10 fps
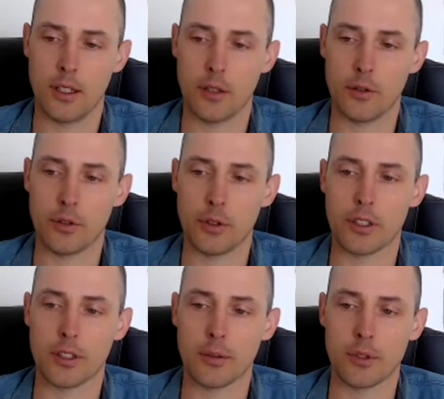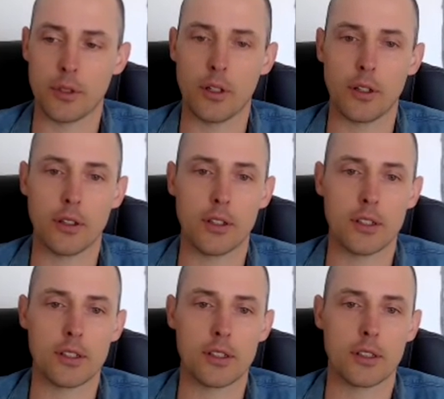a few times earlier
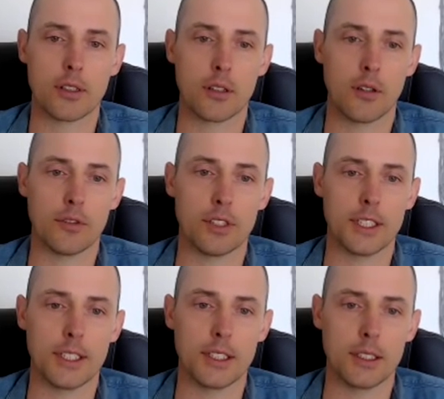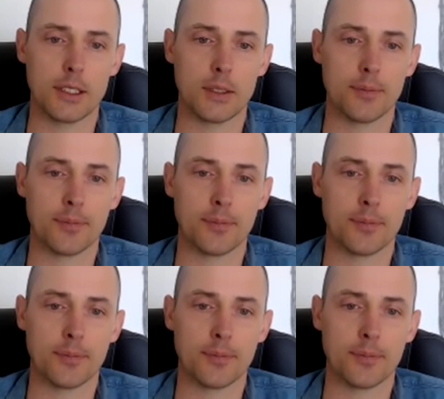this conversation.